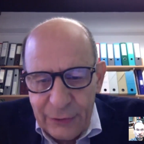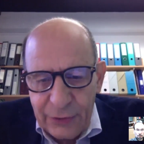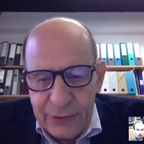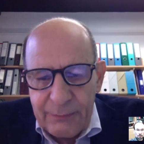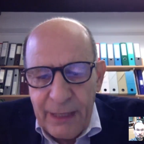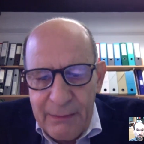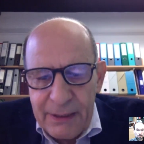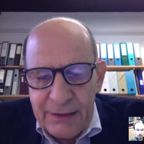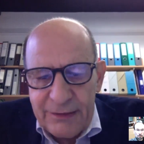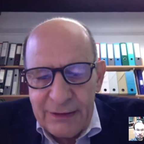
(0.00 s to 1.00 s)
So the
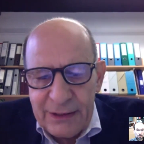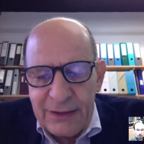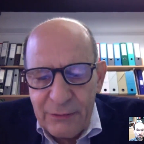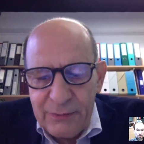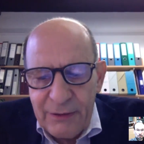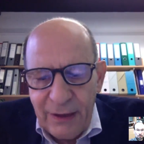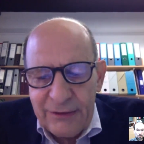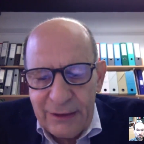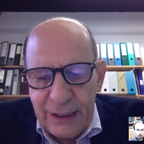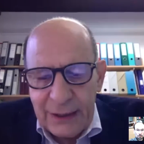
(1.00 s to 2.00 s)
babies need to be
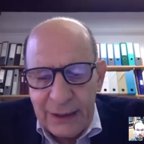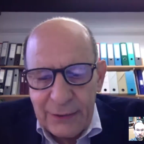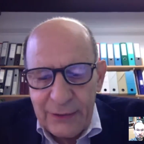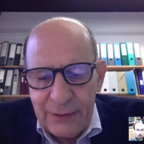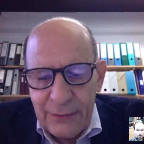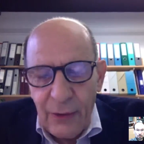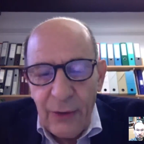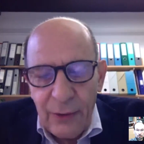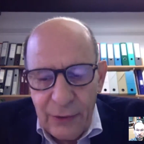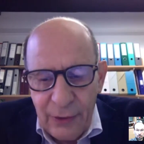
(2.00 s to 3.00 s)
vaccinated
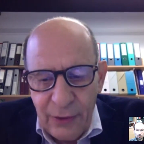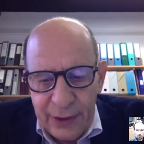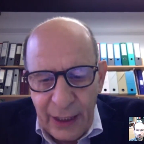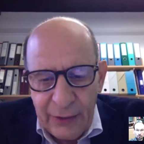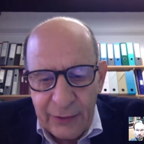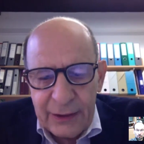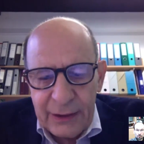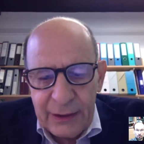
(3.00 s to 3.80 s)
earlier now